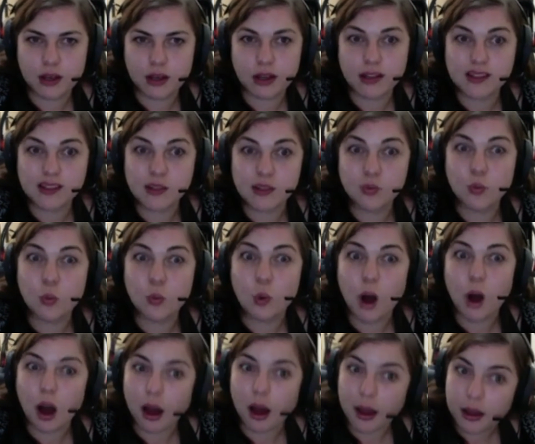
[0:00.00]
and
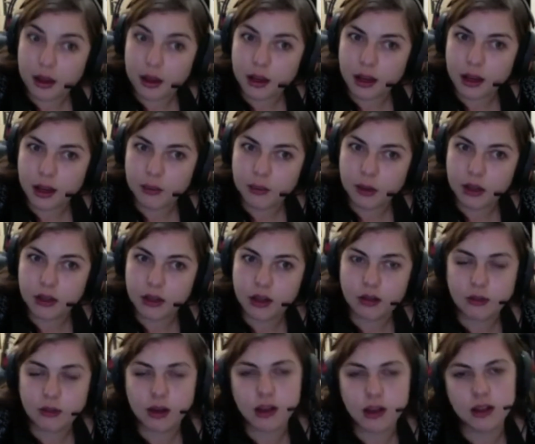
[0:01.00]
why a game got that
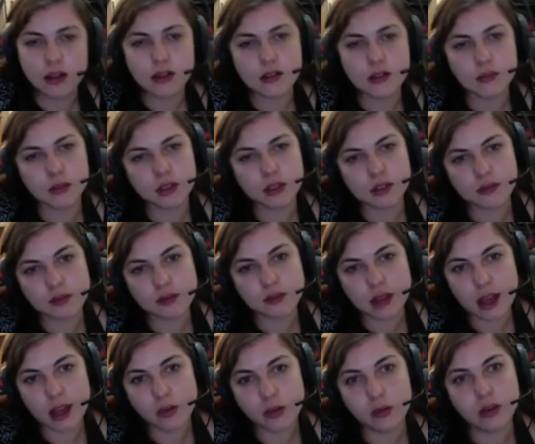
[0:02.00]
rating. Is it because of
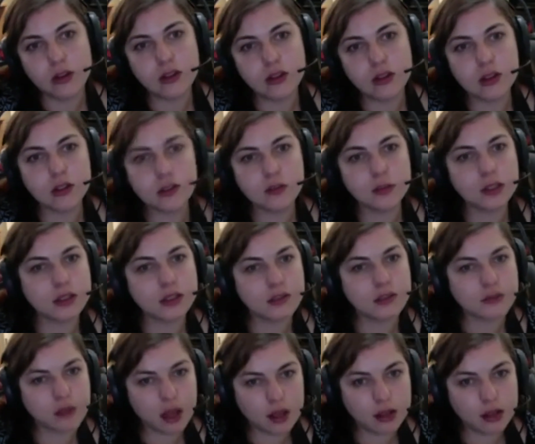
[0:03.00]
language? Is it because of
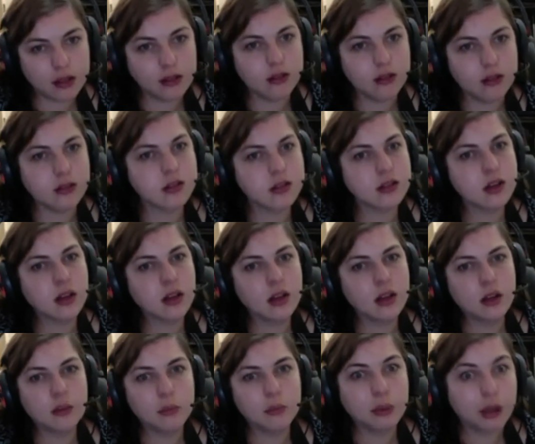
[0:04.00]
violence,
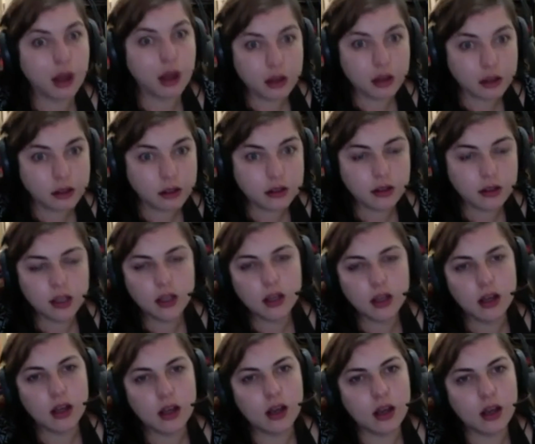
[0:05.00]
blood,
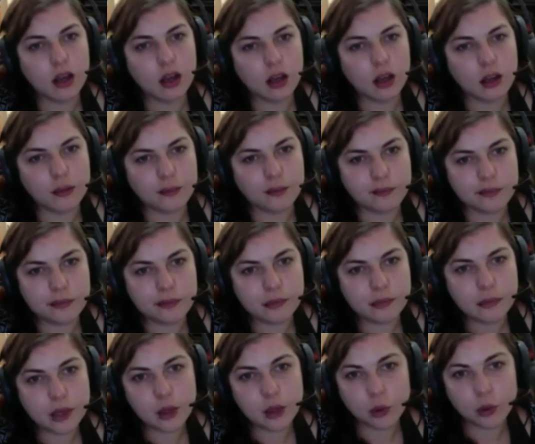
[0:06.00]
um,
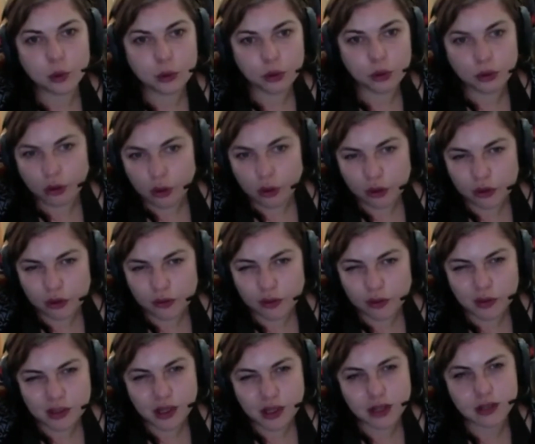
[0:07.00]
gore, all of
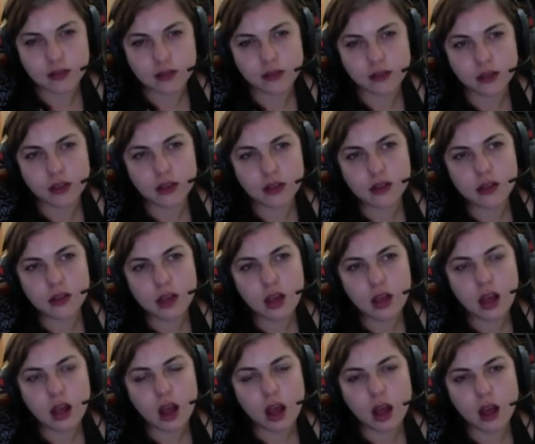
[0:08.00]
those kinds of things?
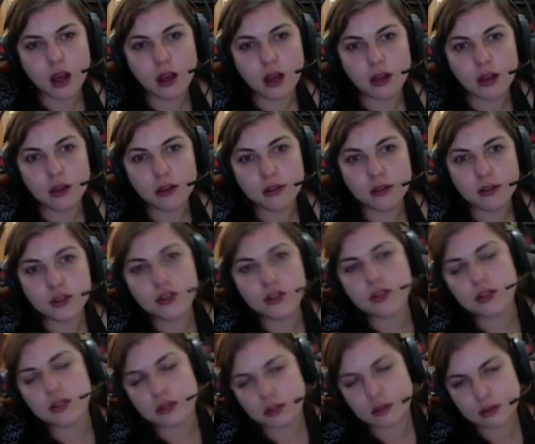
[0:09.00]
And
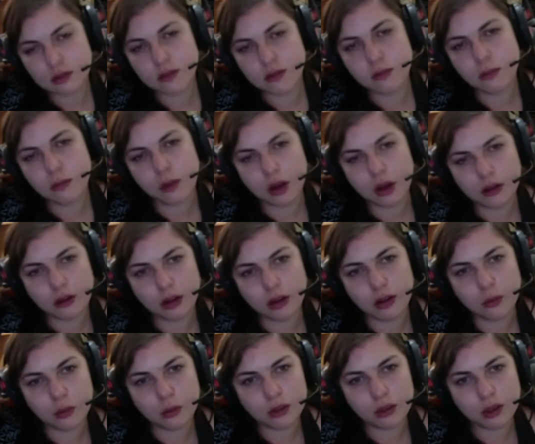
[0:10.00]
just moderate
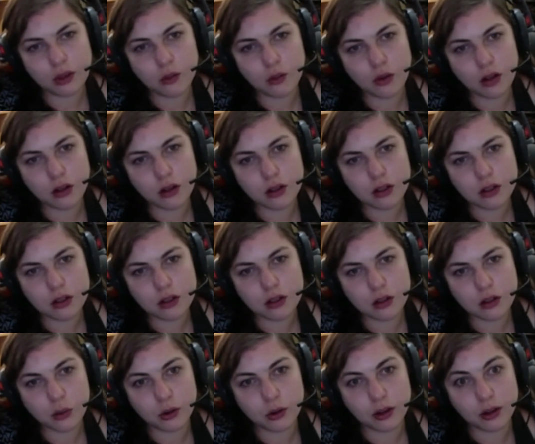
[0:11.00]
what they watch
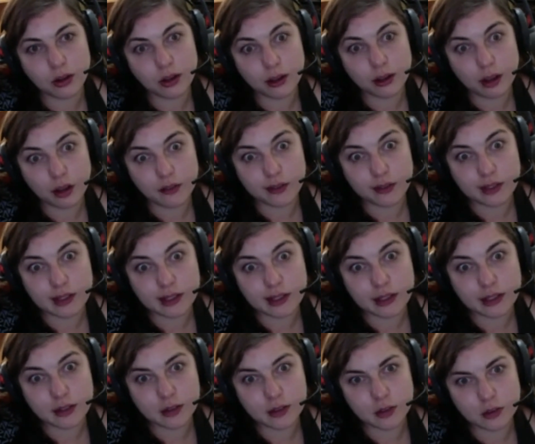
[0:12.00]
accordingly, obviously.
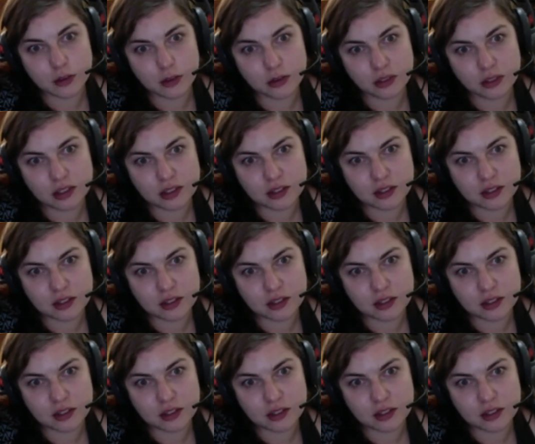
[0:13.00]
So let's just